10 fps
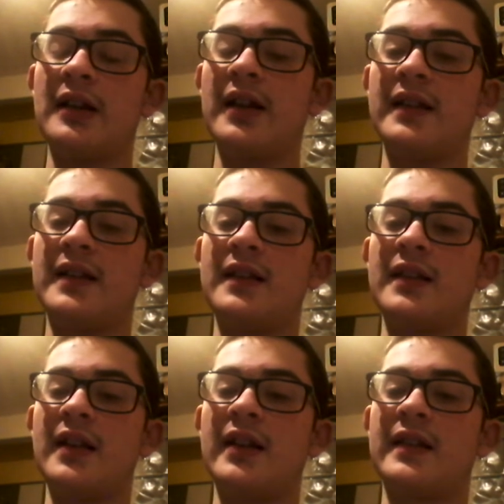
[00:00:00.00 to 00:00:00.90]

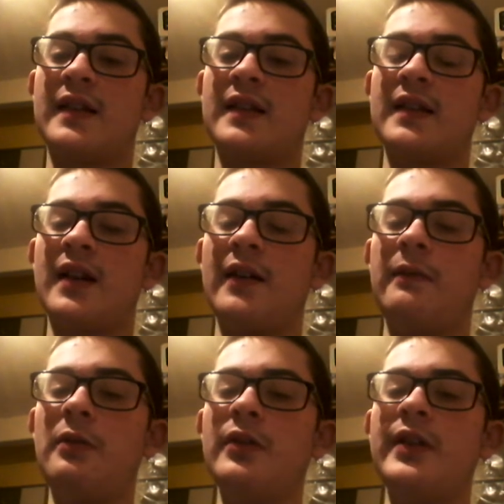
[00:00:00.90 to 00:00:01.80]
I
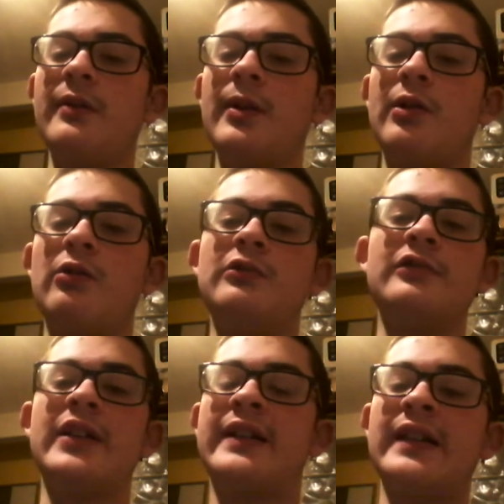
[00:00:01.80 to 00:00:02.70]
thought they were all
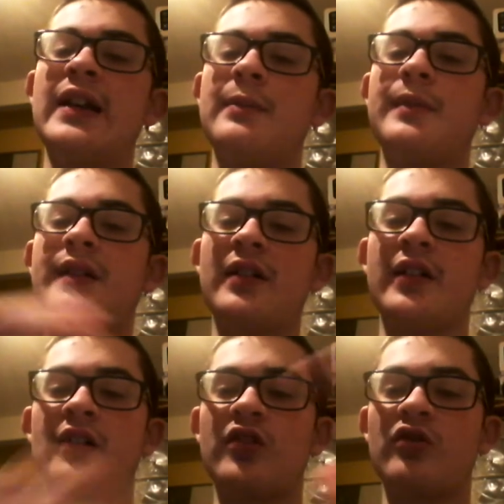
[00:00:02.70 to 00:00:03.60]
the same
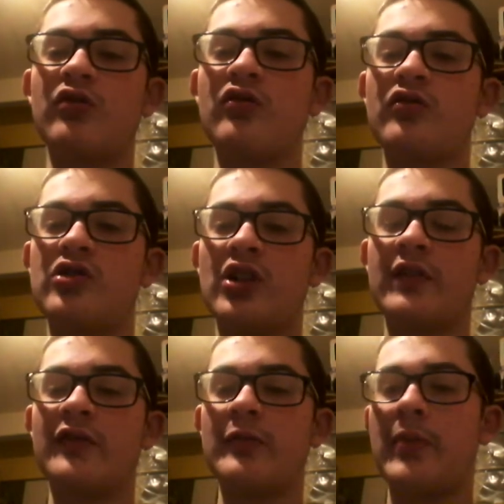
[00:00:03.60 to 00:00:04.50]
Sonic
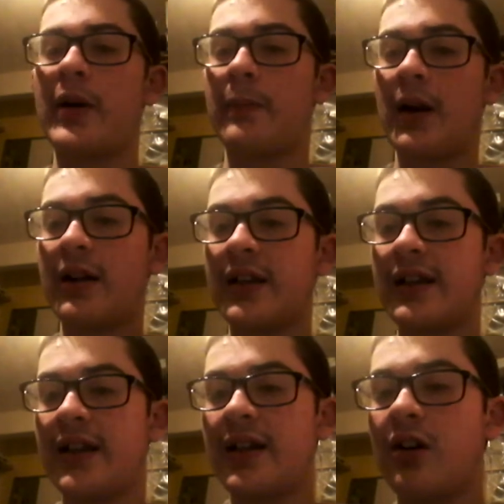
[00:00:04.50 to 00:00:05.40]
screwdriver, but apparently
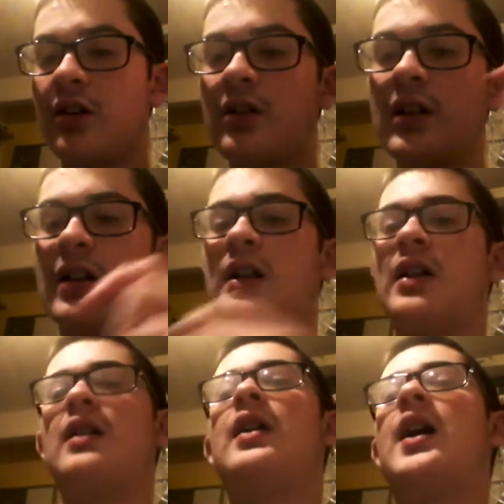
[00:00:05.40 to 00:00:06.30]
they're not.
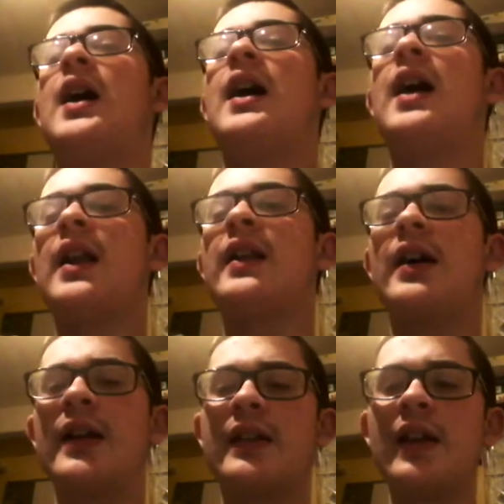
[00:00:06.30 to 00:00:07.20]
And
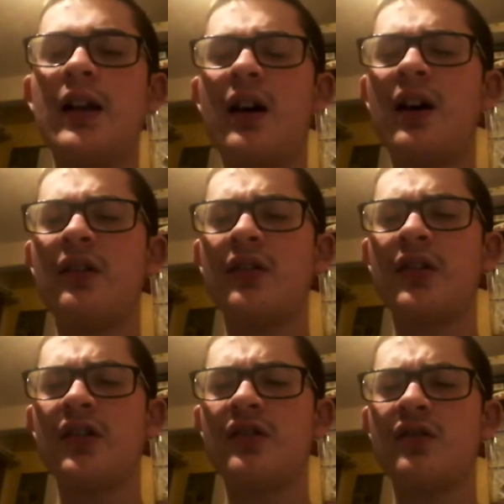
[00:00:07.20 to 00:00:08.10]
I think I
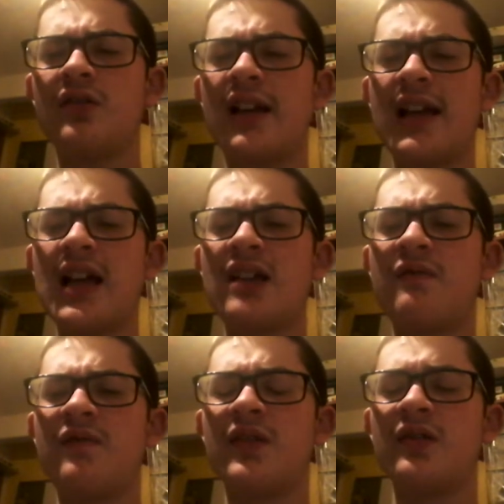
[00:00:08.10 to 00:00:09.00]
also saw the
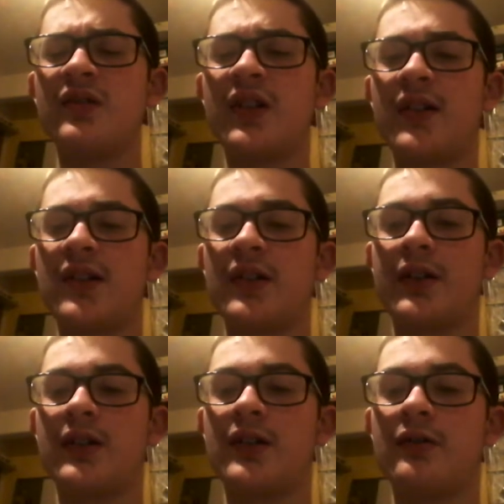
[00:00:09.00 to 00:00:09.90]
Eighth Doctor's
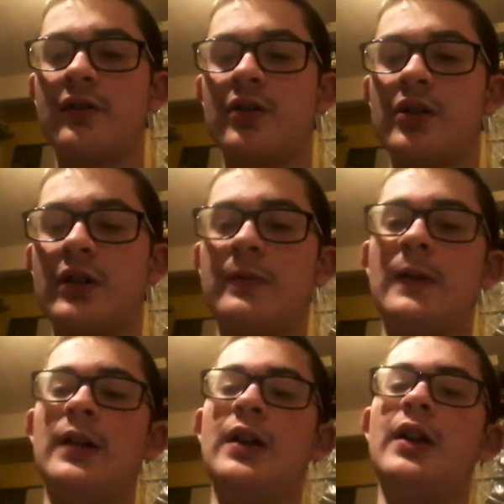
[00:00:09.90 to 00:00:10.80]
sonic screwdriver.